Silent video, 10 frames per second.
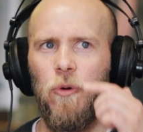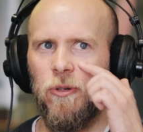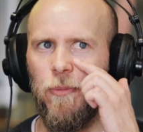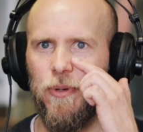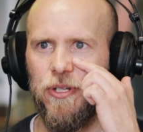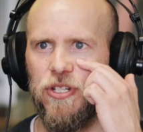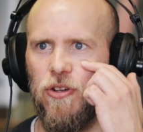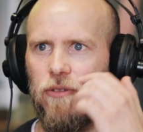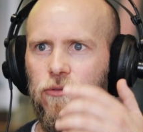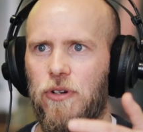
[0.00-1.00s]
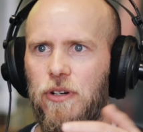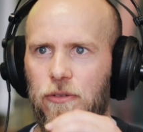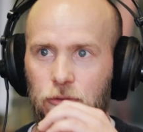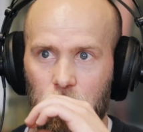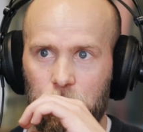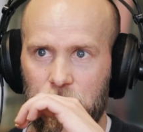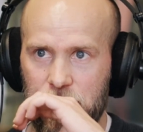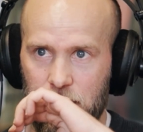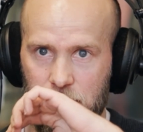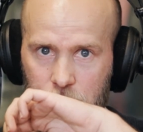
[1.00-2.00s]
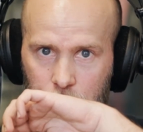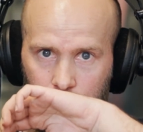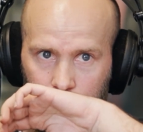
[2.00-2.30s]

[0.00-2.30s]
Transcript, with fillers: what would be a start for, for a business,